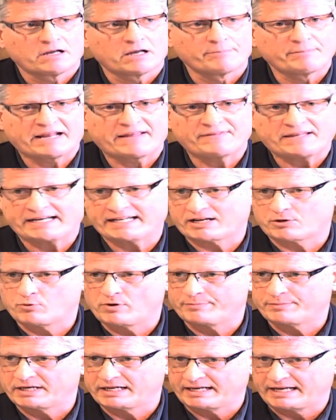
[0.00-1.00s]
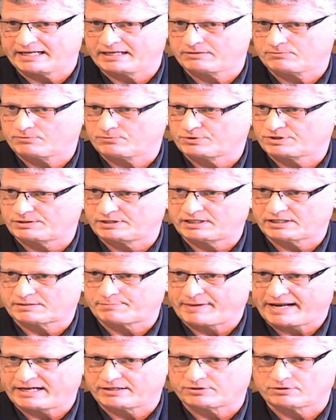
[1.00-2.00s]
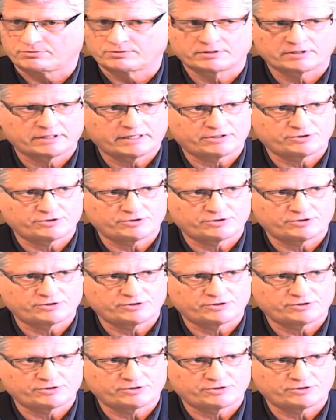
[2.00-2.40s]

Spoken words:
and that equipment, again, was dismantled